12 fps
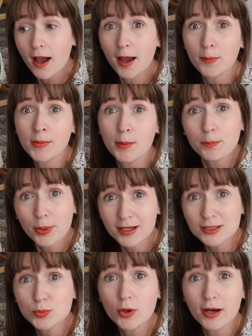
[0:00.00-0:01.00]

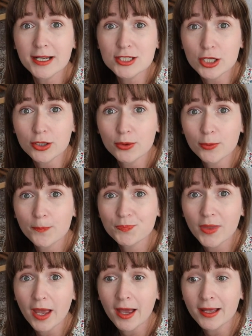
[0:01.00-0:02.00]
But what I do,
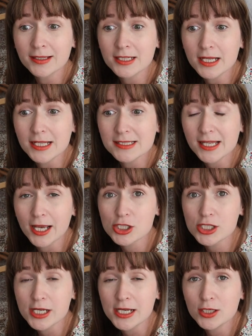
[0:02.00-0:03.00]
and it's
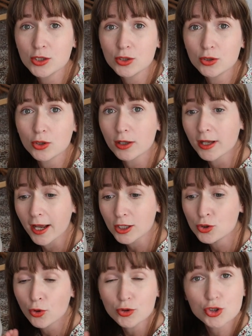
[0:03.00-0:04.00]
actually
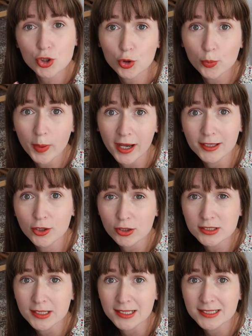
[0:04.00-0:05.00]
like not too bad
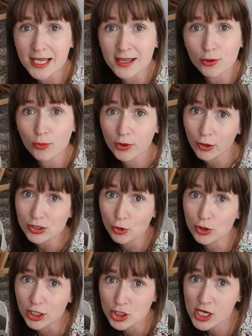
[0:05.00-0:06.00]
costings either, although it's
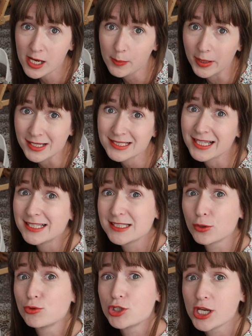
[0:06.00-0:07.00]
not the cheapest, it's
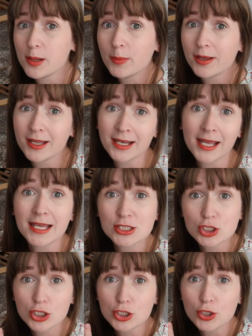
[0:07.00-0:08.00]
still cheaper than it
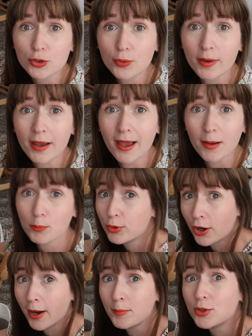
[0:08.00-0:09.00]
is to do at
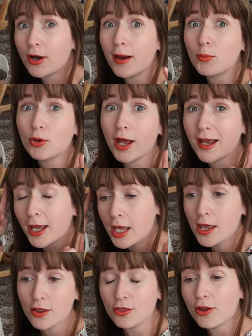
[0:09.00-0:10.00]
prime time or like
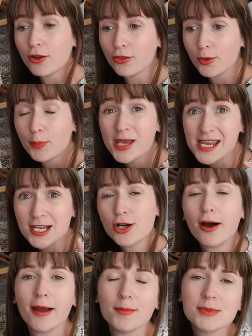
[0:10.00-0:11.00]
the peak
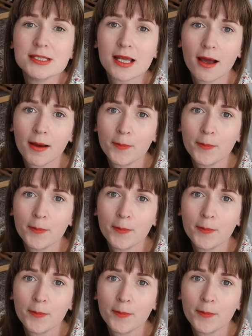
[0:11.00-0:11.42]
times.